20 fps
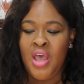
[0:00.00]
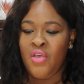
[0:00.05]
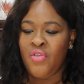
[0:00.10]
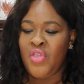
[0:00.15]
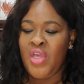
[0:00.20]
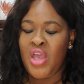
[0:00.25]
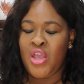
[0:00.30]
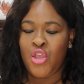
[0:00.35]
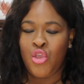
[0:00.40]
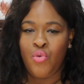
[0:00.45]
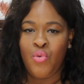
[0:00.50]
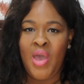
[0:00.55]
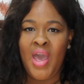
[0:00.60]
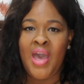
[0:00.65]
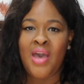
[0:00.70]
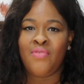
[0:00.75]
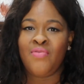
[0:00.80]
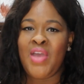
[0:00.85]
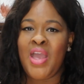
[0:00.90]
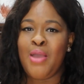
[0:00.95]
that you
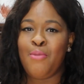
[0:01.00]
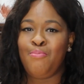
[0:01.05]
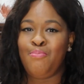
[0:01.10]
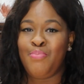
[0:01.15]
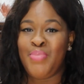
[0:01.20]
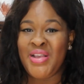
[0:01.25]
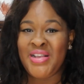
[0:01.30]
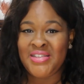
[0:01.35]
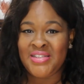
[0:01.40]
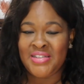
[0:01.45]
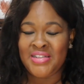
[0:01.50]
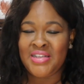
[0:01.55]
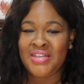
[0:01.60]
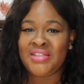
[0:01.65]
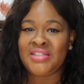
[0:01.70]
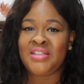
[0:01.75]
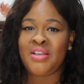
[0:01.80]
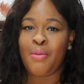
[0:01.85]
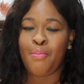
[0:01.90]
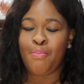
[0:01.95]
have a
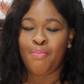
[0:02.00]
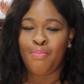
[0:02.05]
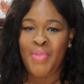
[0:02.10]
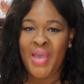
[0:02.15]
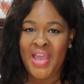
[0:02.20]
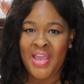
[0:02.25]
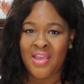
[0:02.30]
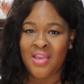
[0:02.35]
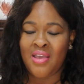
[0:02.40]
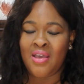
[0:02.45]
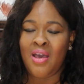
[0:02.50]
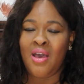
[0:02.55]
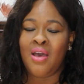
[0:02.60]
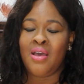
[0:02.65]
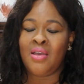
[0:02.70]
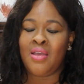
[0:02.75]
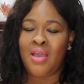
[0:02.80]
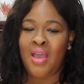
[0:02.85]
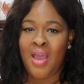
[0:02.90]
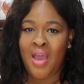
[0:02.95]
business bank
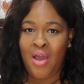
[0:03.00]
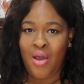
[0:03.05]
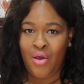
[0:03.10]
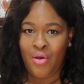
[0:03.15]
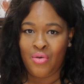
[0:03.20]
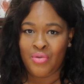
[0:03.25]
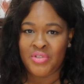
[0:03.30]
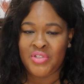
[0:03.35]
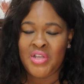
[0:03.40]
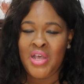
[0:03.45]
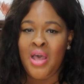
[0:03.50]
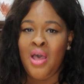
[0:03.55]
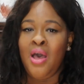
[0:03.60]
account.